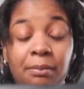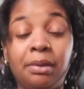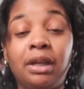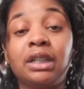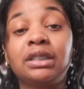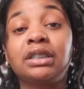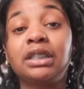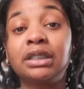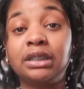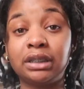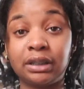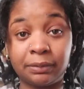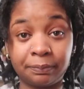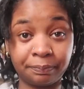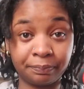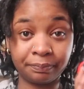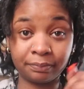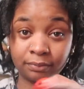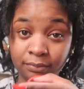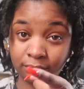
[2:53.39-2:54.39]
Because listen,
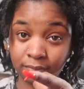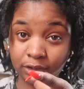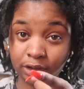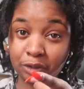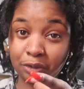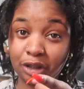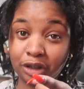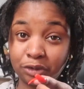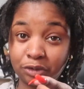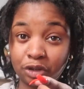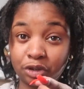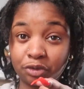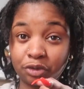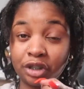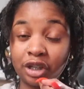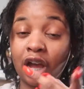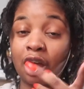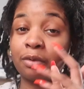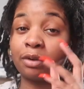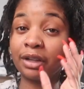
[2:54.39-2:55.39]
2023,
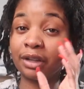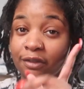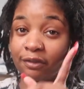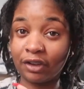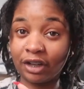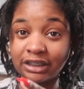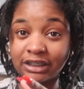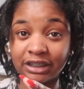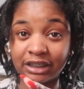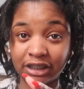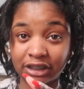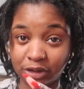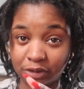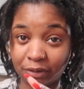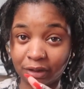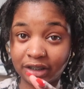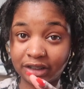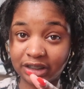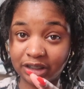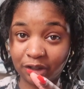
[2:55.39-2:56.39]
y'all, we invested into
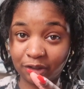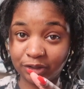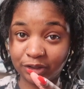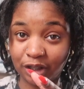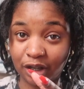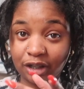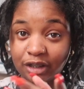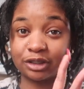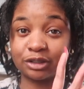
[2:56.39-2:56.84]
ourselves, y'all.